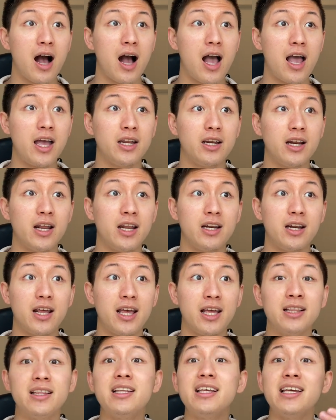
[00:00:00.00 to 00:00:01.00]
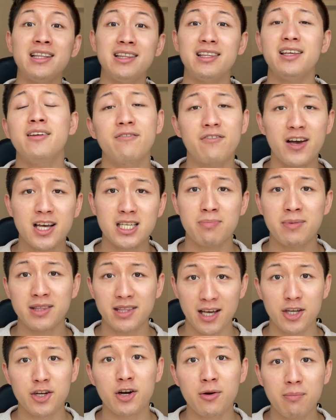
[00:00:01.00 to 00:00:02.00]
in, in, in the investment
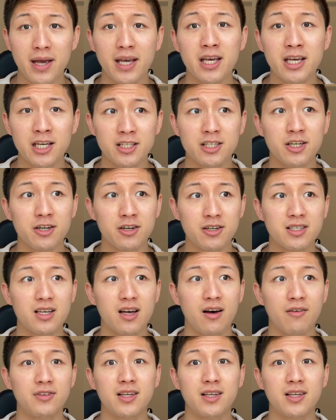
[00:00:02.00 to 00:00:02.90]
that you're making to yourself